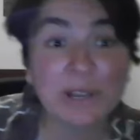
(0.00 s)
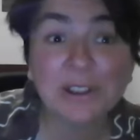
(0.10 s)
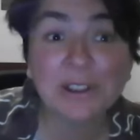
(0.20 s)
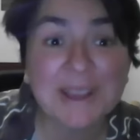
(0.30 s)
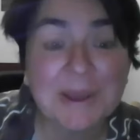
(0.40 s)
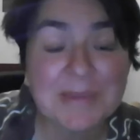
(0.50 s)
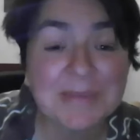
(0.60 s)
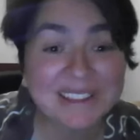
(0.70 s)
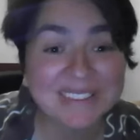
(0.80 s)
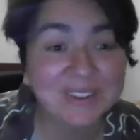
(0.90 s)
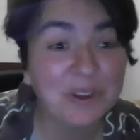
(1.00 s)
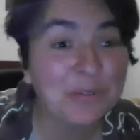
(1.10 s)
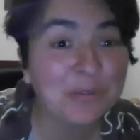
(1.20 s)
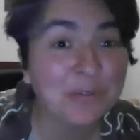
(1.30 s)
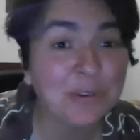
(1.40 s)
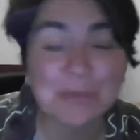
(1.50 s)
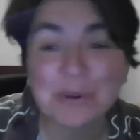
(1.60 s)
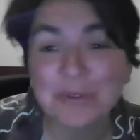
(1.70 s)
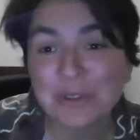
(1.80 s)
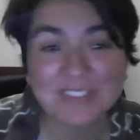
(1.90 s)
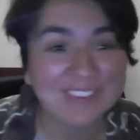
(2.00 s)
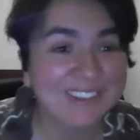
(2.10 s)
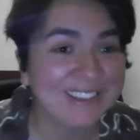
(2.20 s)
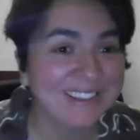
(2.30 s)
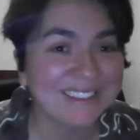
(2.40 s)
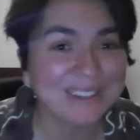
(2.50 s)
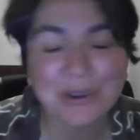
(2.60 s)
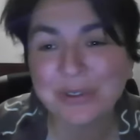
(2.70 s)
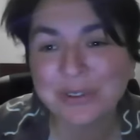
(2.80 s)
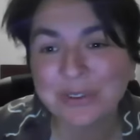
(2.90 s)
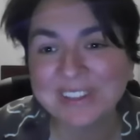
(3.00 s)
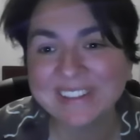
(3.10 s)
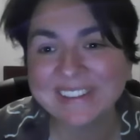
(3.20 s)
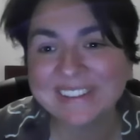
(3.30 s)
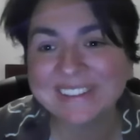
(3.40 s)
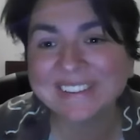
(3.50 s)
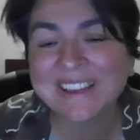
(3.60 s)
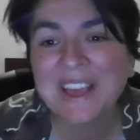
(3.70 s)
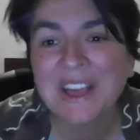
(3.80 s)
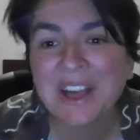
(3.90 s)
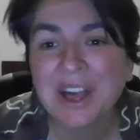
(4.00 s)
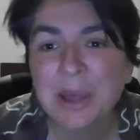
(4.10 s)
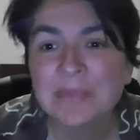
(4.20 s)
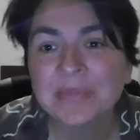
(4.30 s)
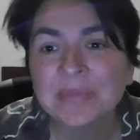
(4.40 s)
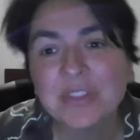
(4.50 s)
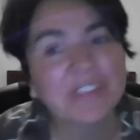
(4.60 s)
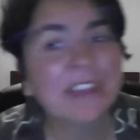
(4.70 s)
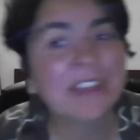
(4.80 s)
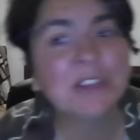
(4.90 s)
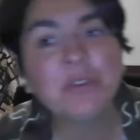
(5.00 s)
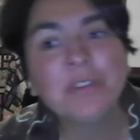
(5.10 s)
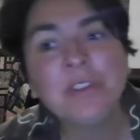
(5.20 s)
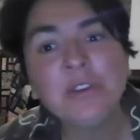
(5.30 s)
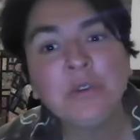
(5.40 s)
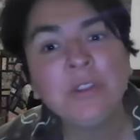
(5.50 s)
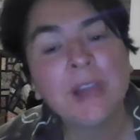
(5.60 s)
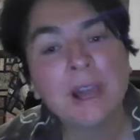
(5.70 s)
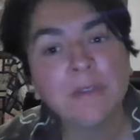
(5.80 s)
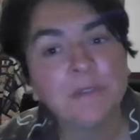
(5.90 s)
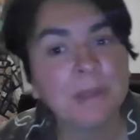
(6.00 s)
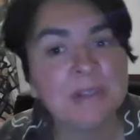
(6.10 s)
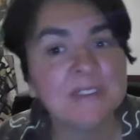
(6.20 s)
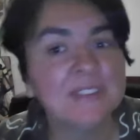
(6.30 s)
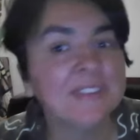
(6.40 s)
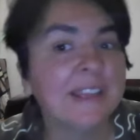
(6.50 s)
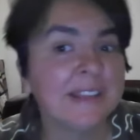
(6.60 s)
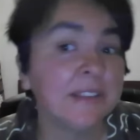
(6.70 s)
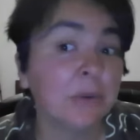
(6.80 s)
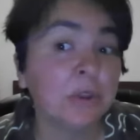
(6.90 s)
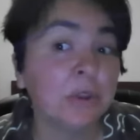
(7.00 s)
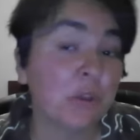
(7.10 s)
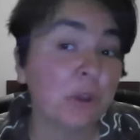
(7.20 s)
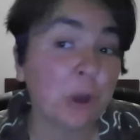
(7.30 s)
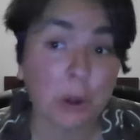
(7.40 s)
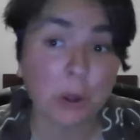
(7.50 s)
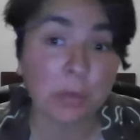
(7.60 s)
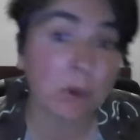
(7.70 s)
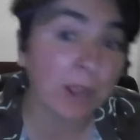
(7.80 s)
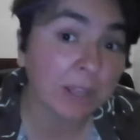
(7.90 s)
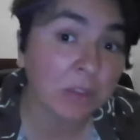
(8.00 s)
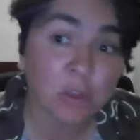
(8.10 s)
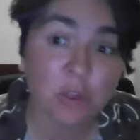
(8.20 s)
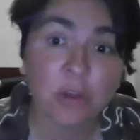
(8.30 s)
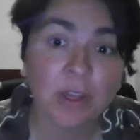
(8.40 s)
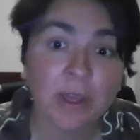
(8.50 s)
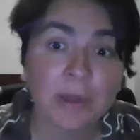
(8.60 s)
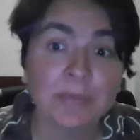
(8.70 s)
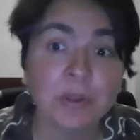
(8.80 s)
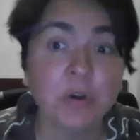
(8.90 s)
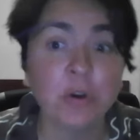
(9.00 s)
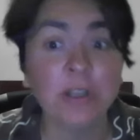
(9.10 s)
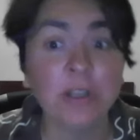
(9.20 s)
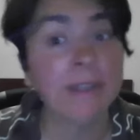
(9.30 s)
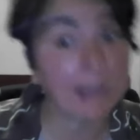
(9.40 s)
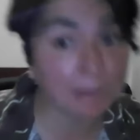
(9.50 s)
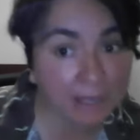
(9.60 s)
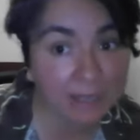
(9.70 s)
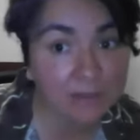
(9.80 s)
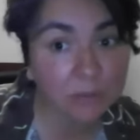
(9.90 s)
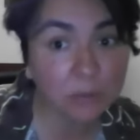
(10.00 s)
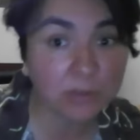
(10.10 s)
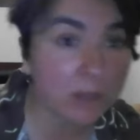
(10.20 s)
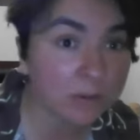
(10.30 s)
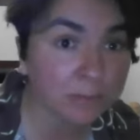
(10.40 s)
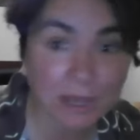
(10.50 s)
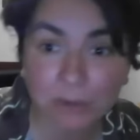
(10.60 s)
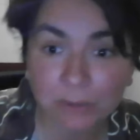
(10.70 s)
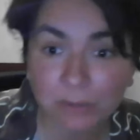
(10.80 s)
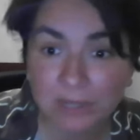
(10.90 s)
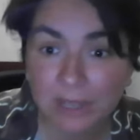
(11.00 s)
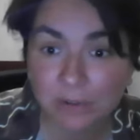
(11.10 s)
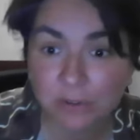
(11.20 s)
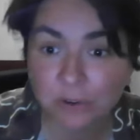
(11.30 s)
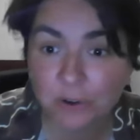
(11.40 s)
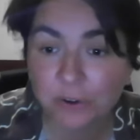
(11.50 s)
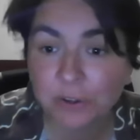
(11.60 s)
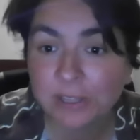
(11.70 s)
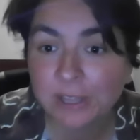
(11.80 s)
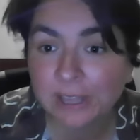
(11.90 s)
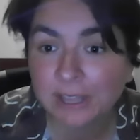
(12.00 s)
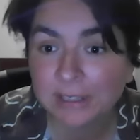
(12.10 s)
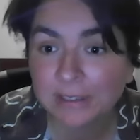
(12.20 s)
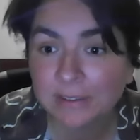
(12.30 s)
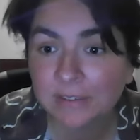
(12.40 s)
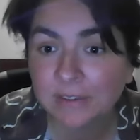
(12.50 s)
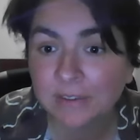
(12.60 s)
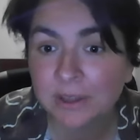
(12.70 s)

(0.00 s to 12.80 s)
quite a lot. Let's go a few more for Jessica and then go over to Gilad. Jessica, do the new young females stay in the original home range and only young males move out? Margaret would like to know. And